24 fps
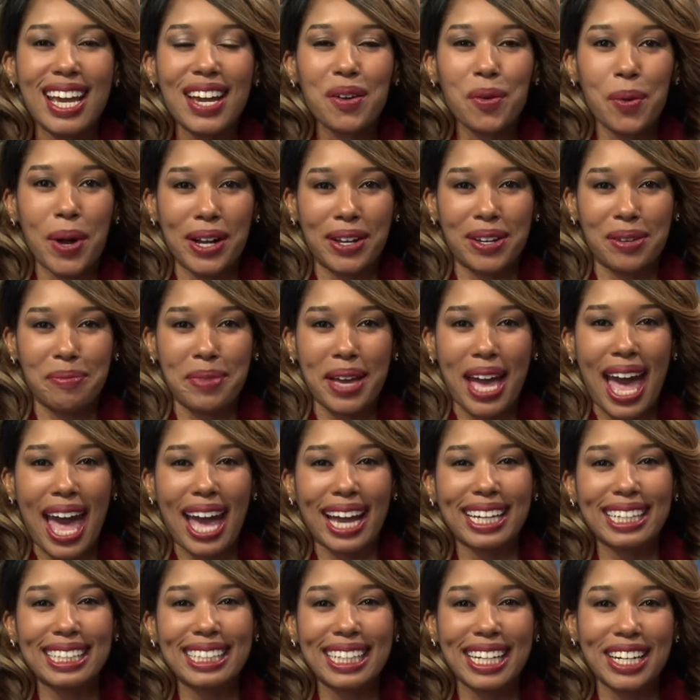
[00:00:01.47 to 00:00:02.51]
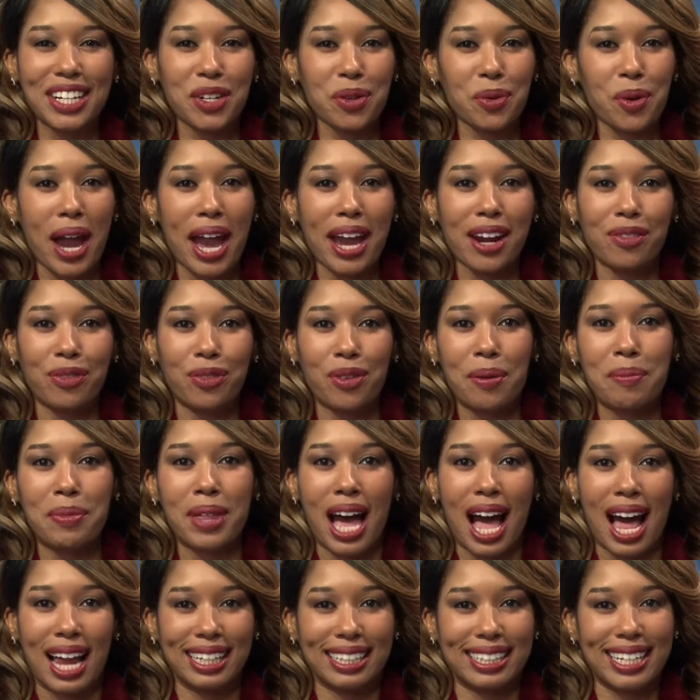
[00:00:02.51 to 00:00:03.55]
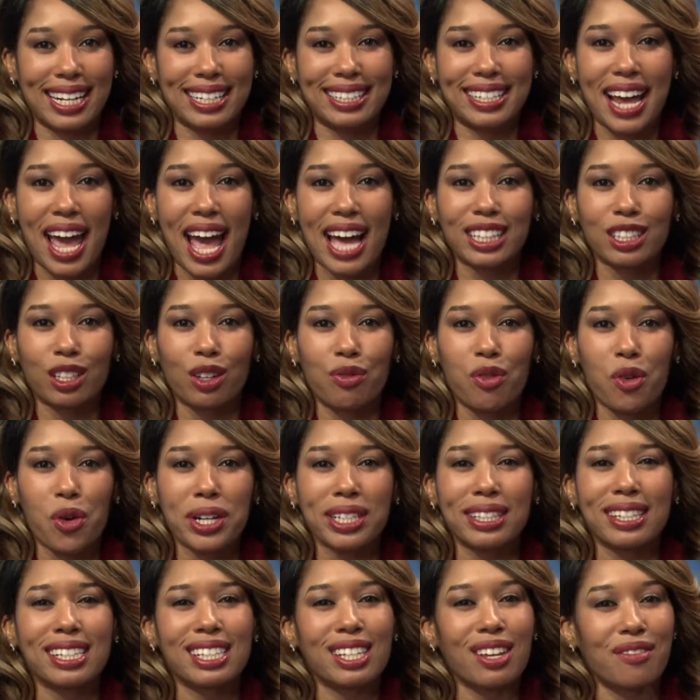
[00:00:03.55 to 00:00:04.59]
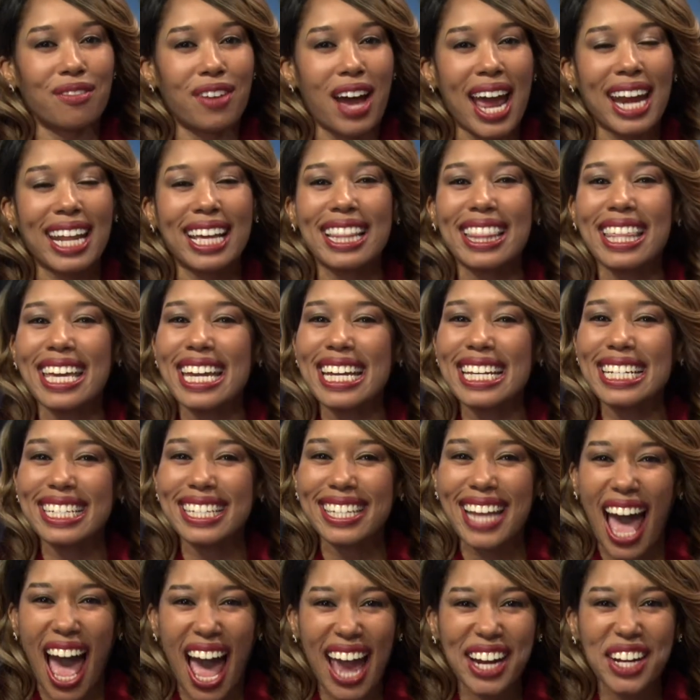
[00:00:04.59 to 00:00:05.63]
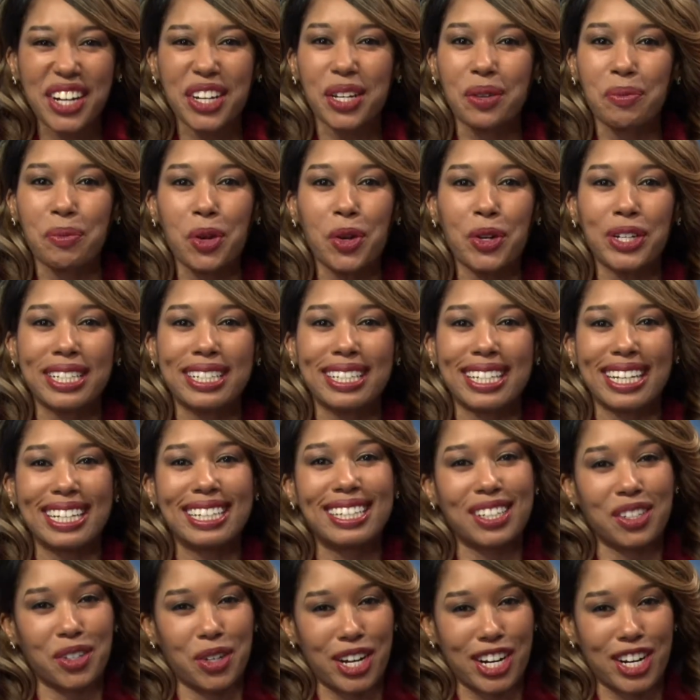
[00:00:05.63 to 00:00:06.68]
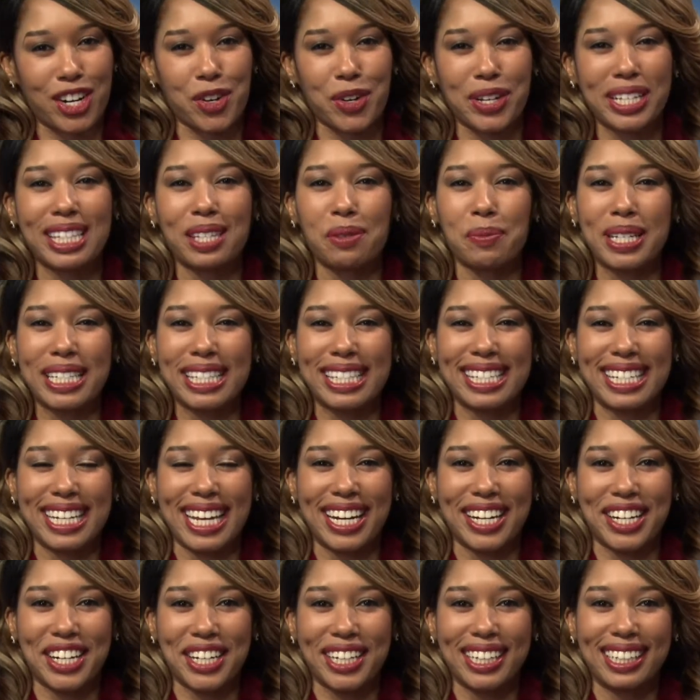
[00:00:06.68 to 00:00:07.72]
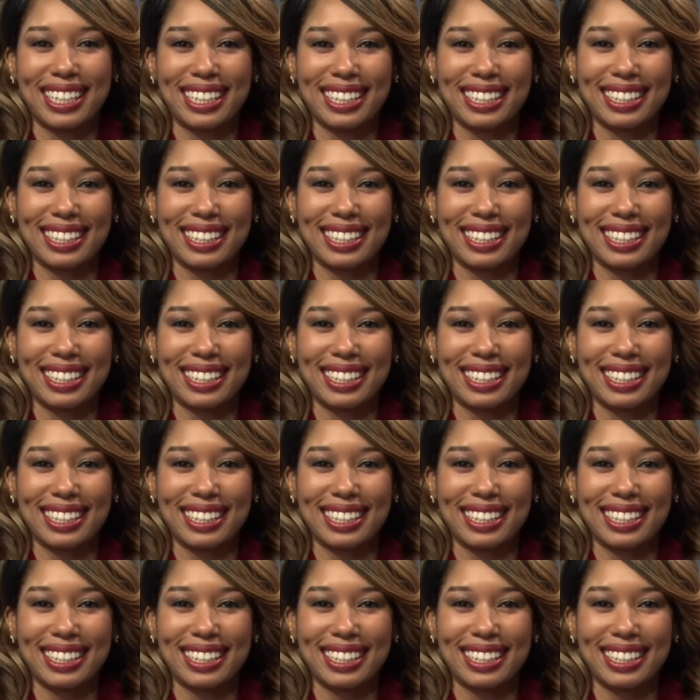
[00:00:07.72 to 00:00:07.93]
Welcome back. Linda Wright from the Holiday Task Force is inviting the entire community to a Christmas dinner.